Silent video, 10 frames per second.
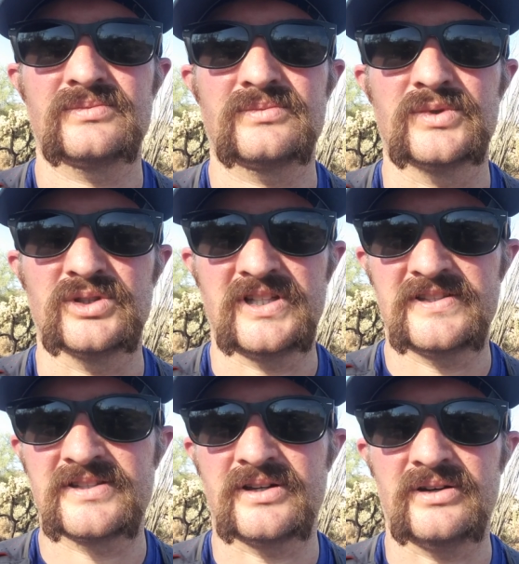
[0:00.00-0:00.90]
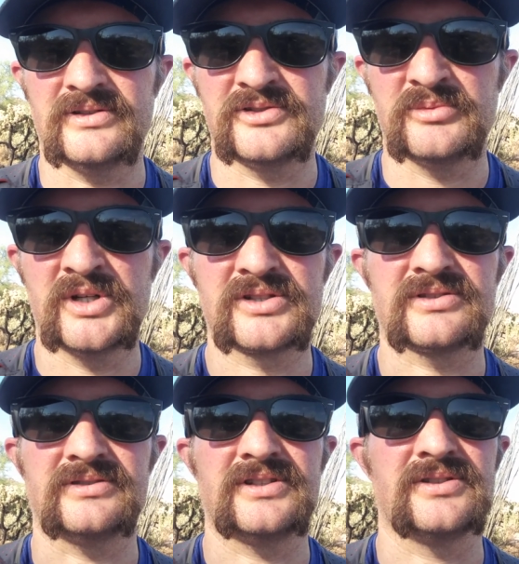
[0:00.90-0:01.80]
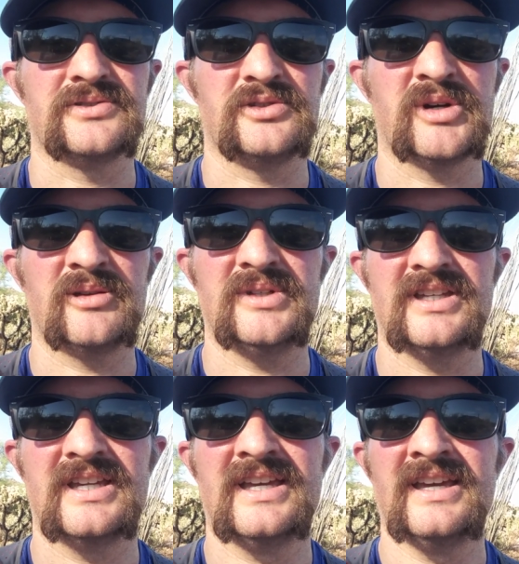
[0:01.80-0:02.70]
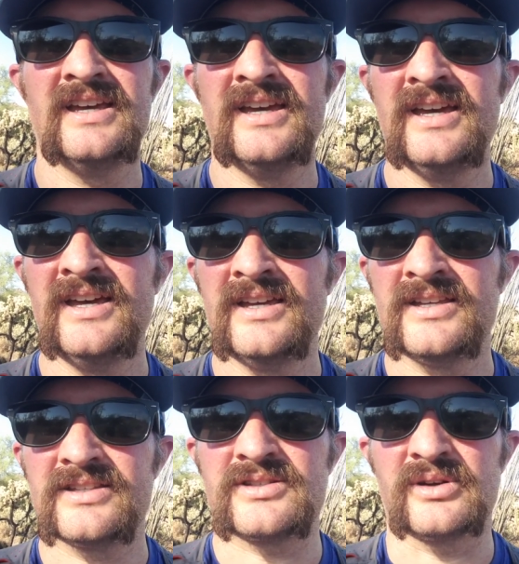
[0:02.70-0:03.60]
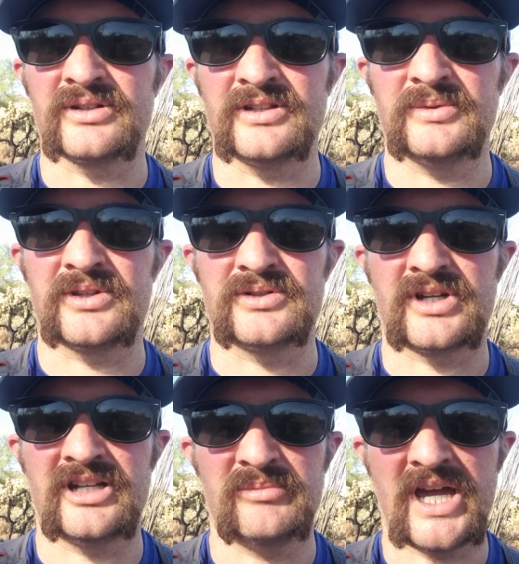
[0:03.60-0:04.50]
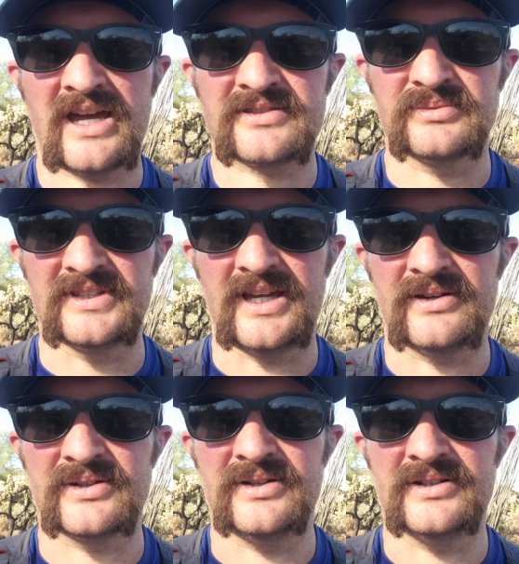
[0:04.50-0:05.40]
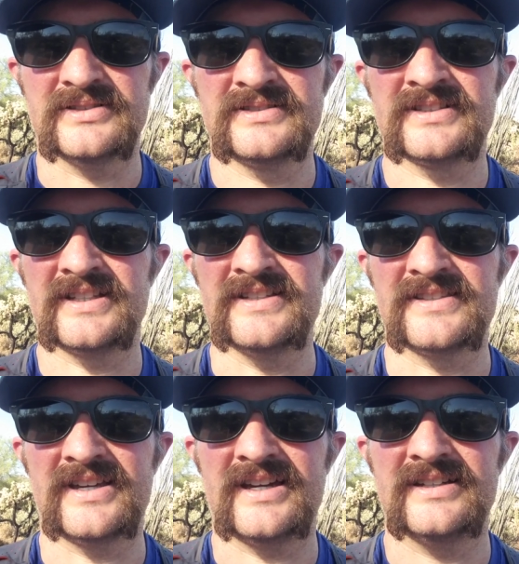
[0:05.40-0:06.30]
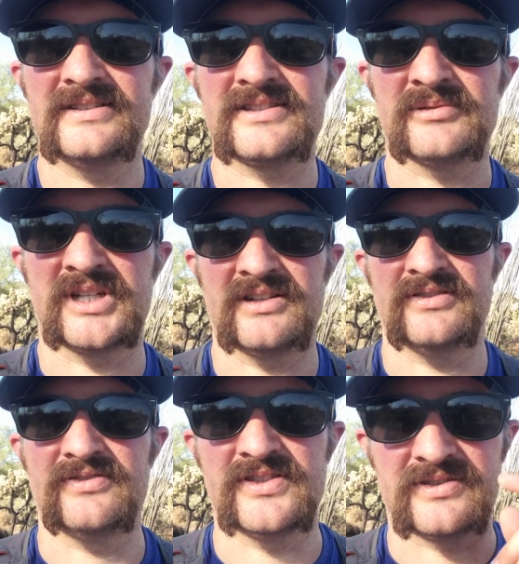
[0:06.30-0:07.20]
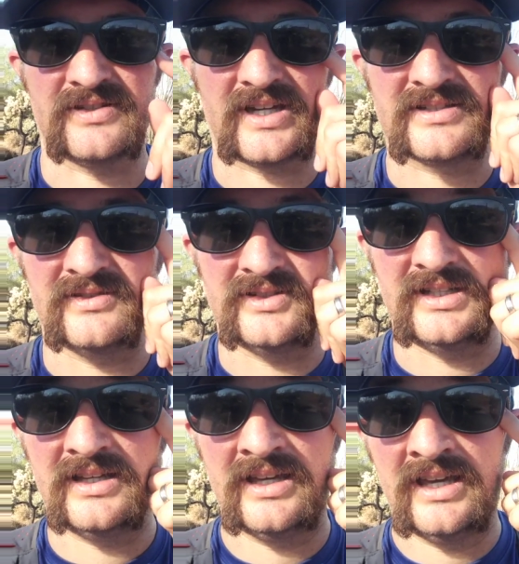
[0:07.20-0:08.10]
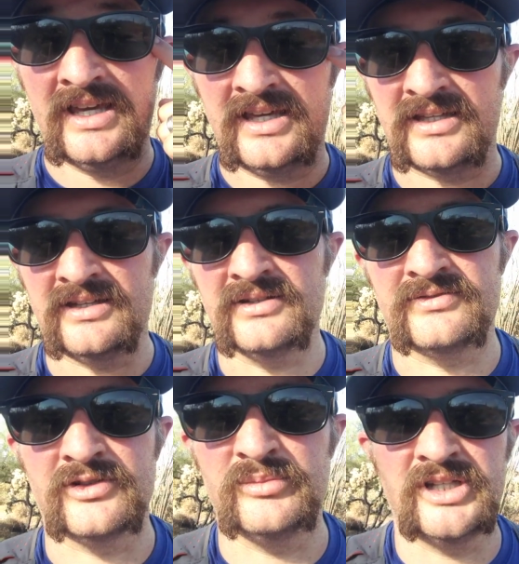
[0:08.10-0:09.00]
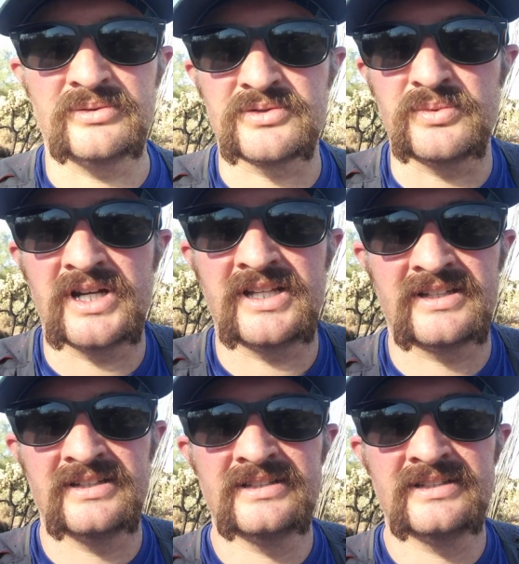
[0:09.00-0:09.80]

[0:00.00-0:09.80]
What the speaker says: release to all those emotional issues you might be struggling with or trying to mask with the alcohol. Is some kind of a physical activity. For me it was running.